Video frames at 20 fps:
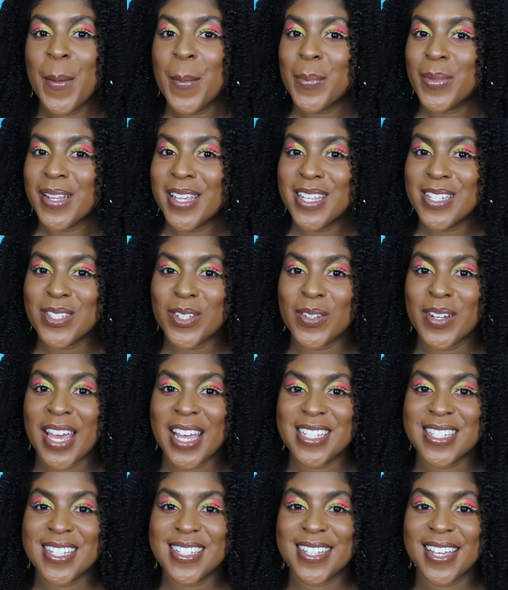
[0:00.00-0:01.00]
please don't
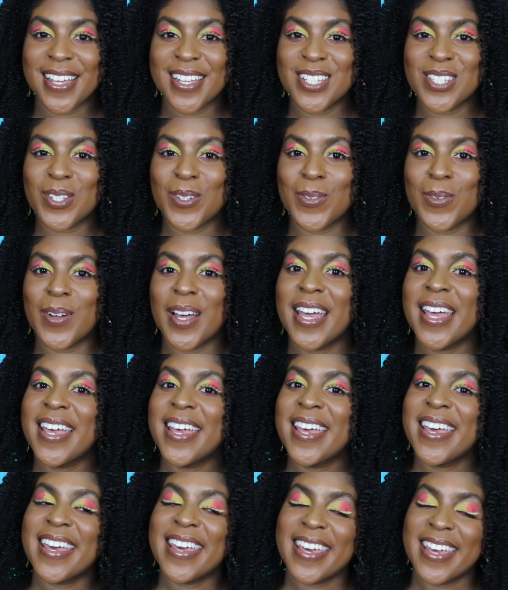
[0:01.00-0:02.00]
hesitate to
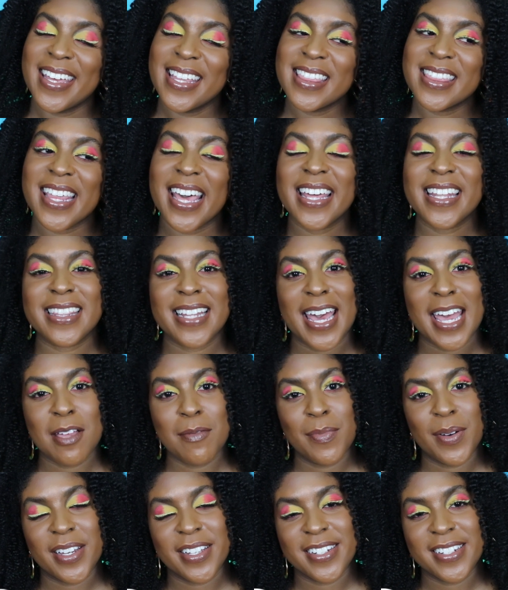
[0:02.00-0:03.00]
hit that
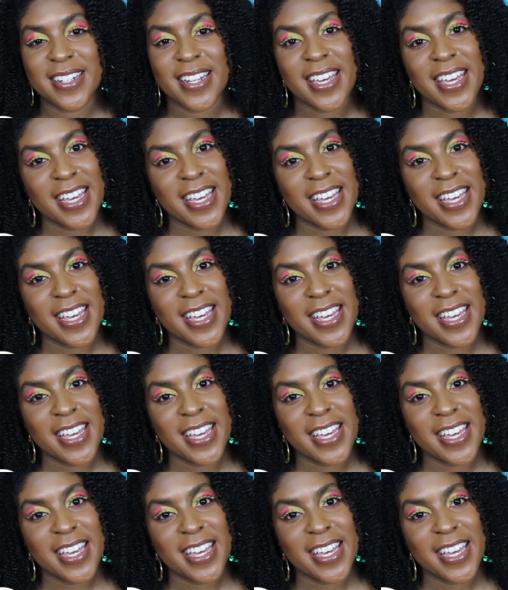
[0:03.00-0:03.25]
like button,